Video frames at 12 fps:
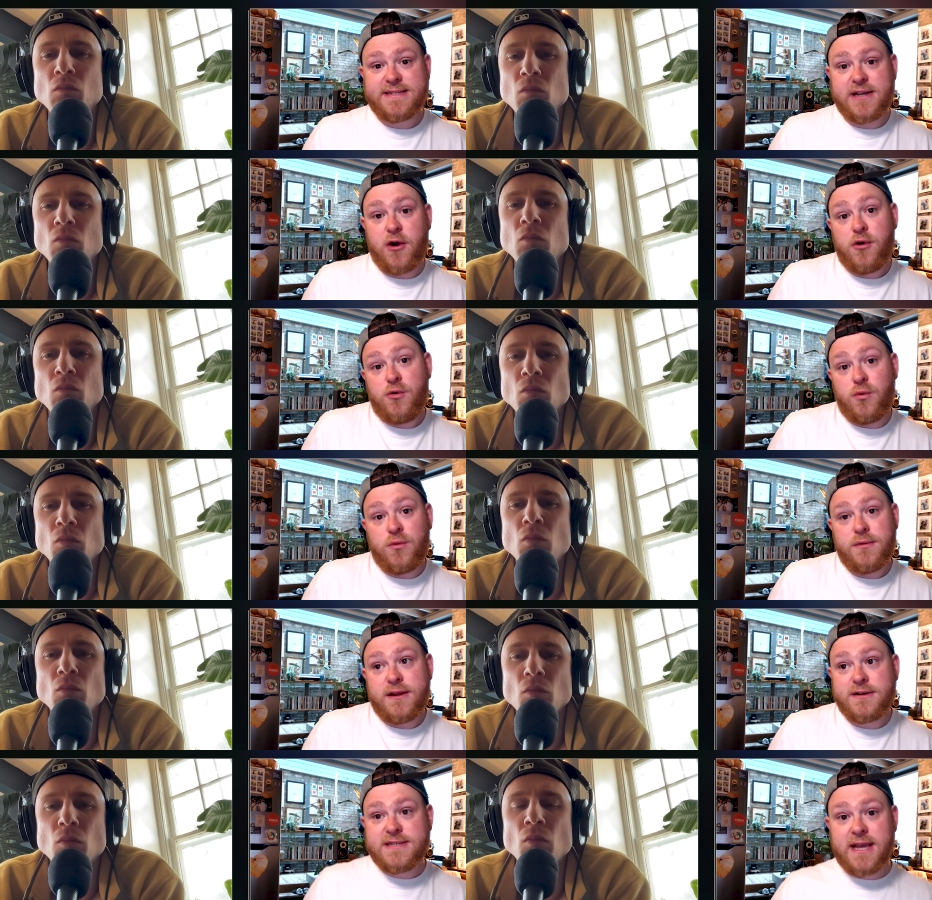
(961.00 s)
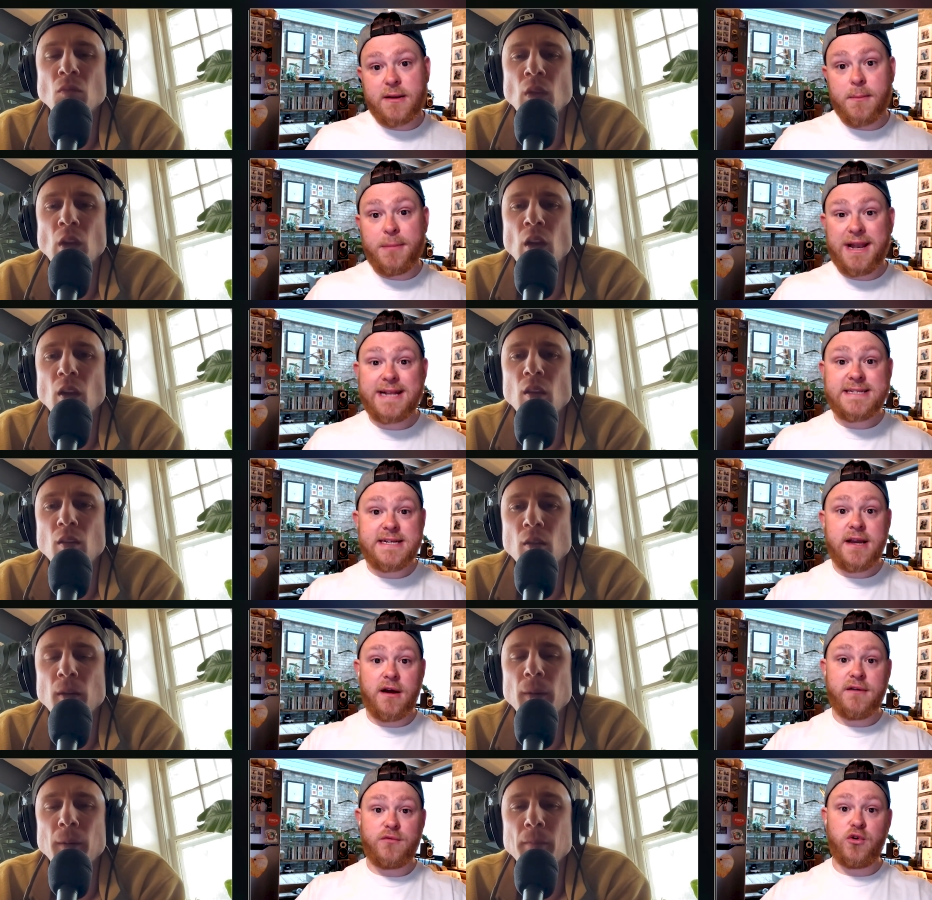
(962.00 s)
Speaker 1: and go, ooh, there's like plenty
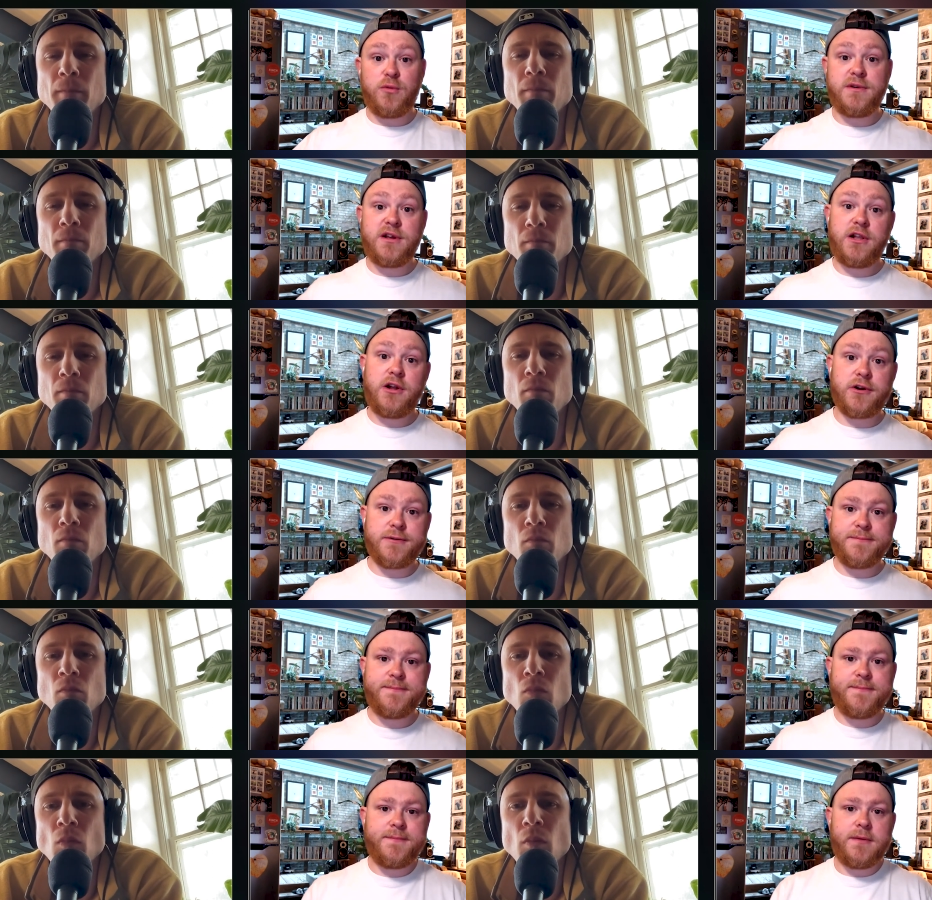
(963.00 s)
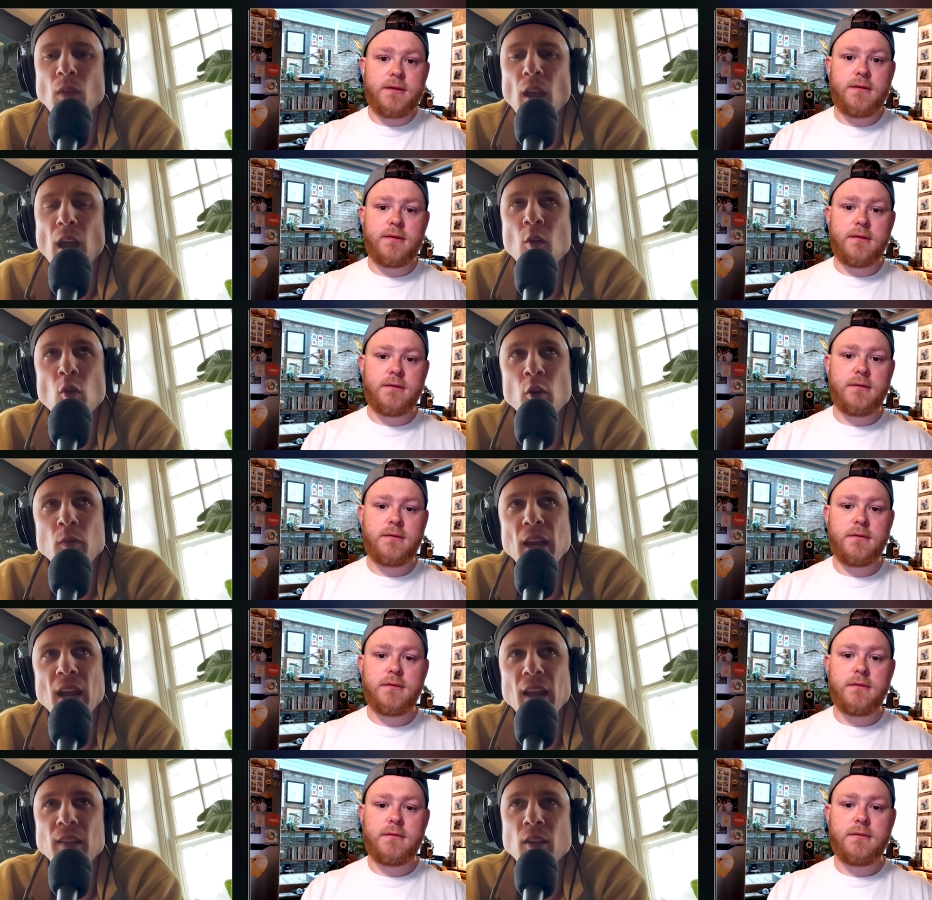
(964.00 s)
of room to learn.
Speaker 2: And when we
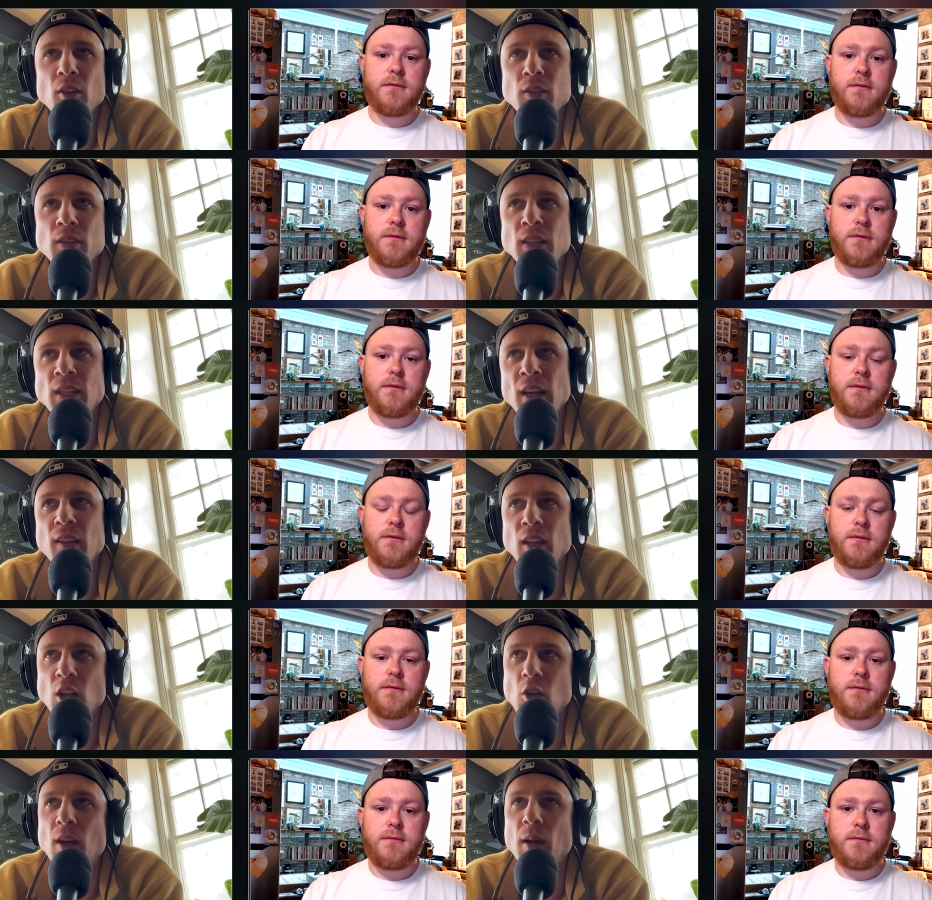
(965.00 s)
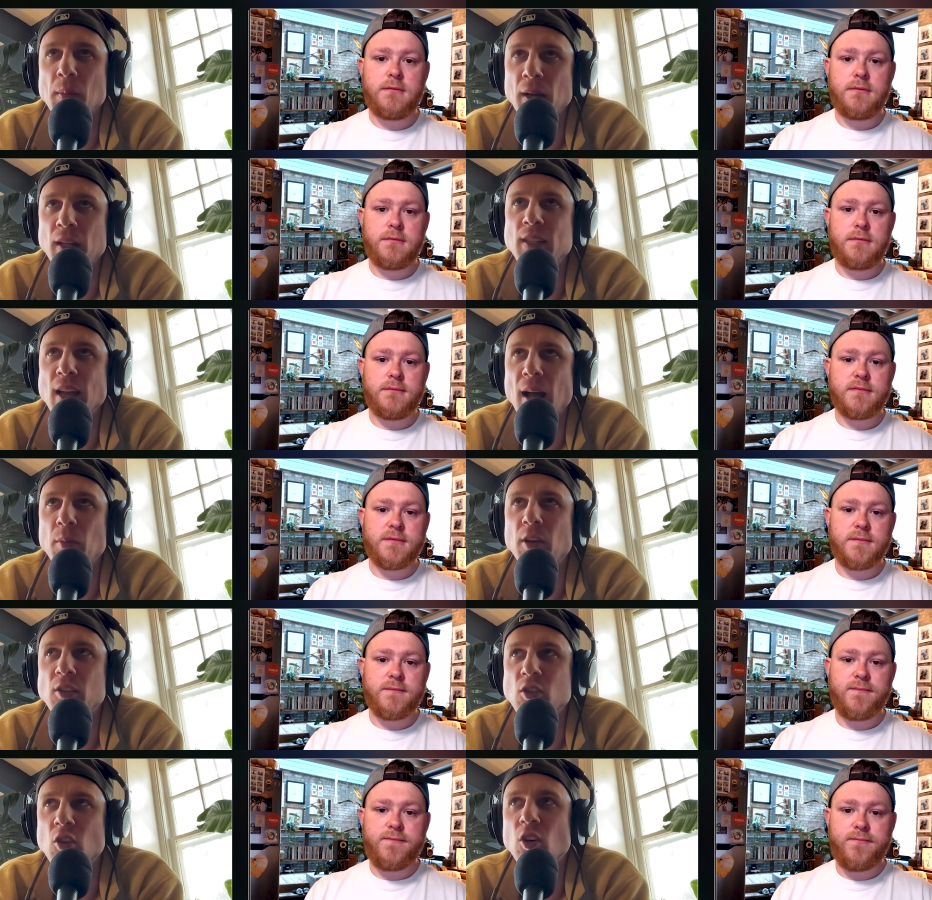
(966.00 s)
hit those, because then I think you get a bit
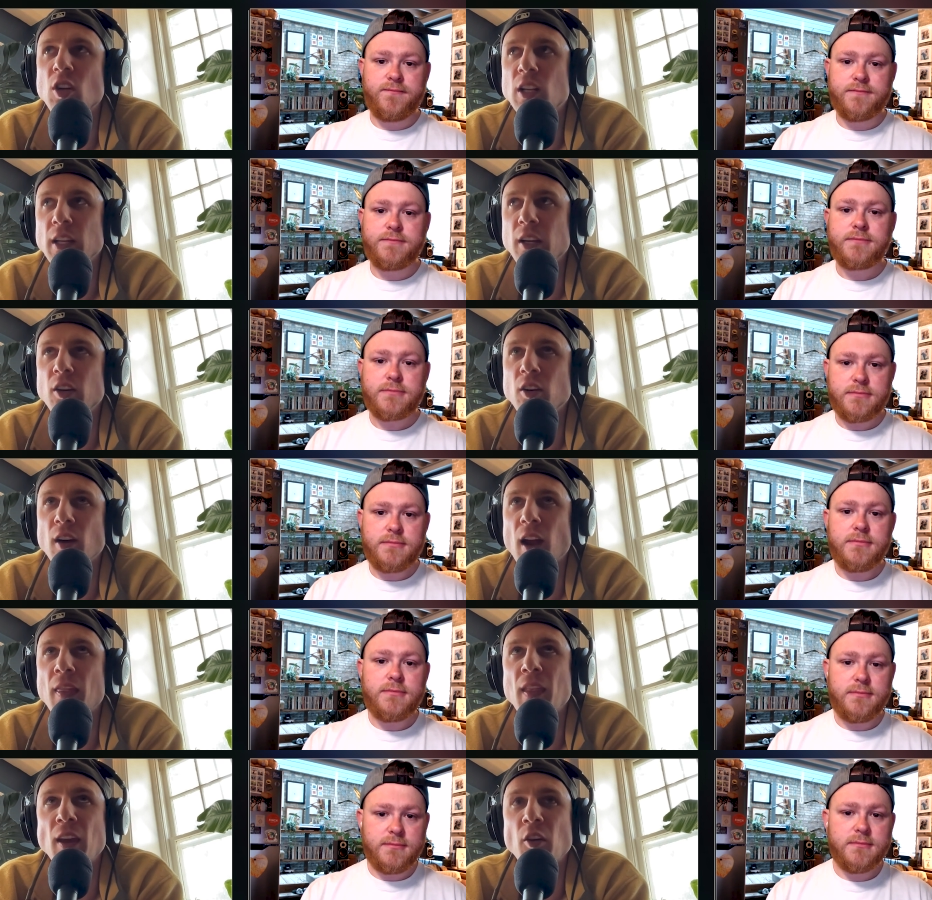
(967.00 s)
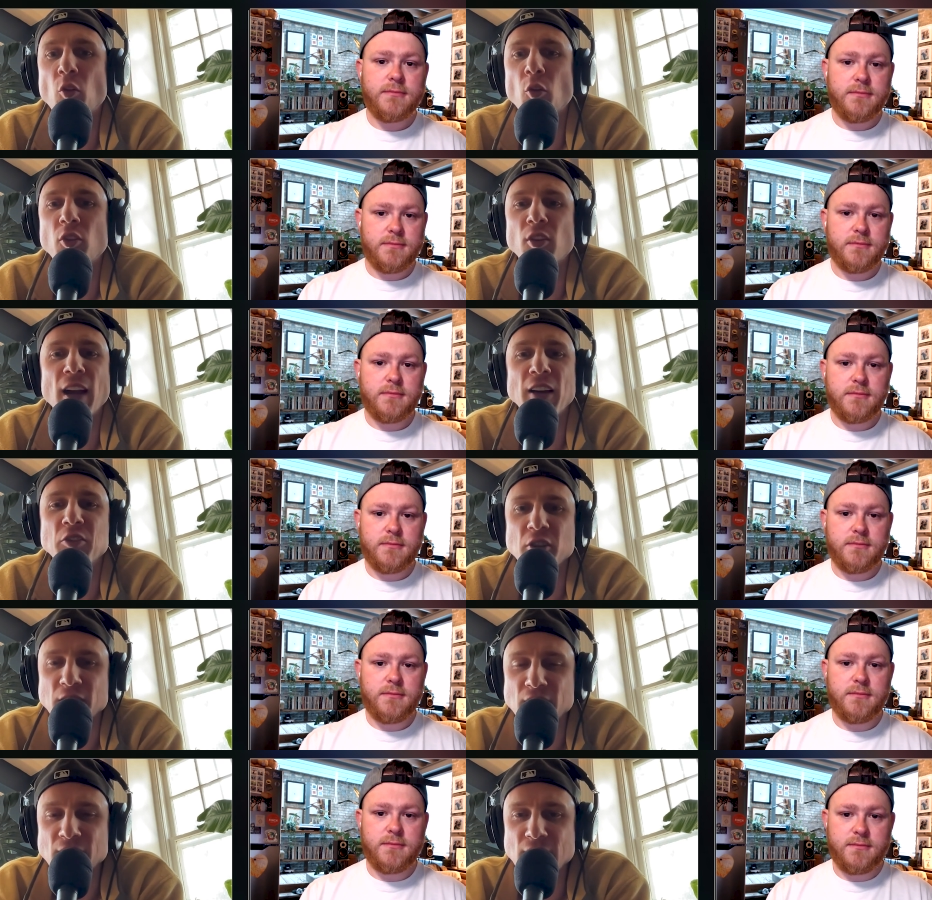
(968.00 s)
established, you're clear. And then in order to actually
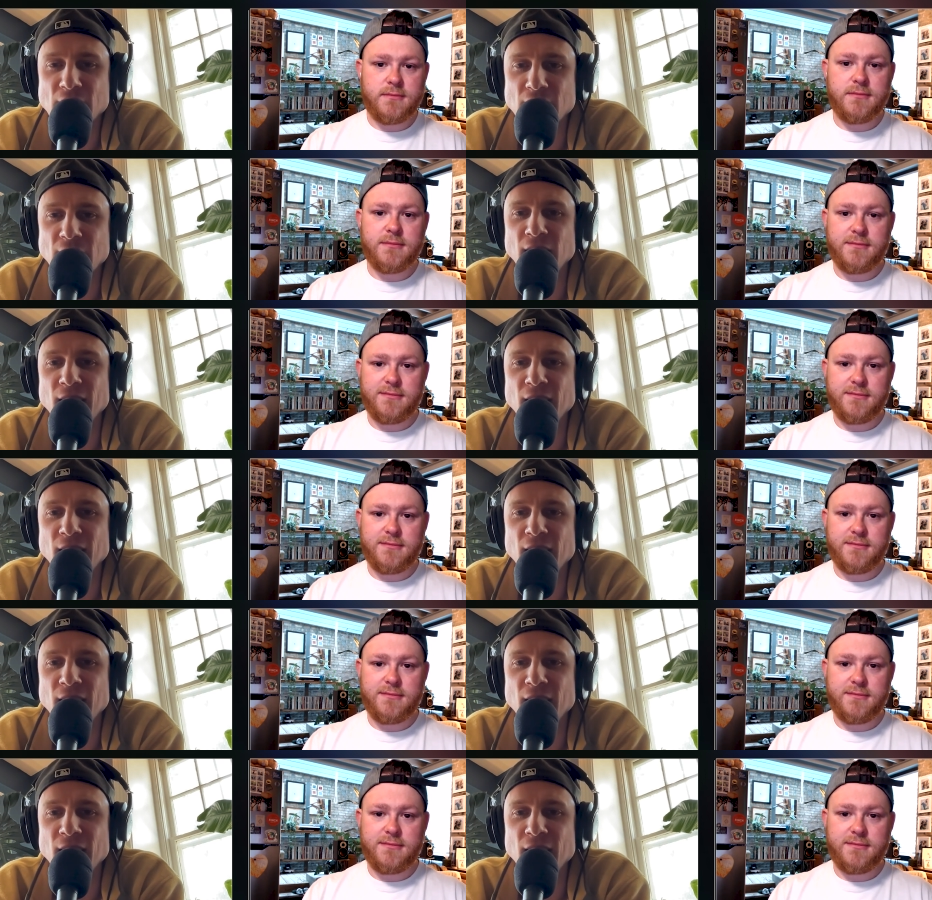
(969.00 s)
see,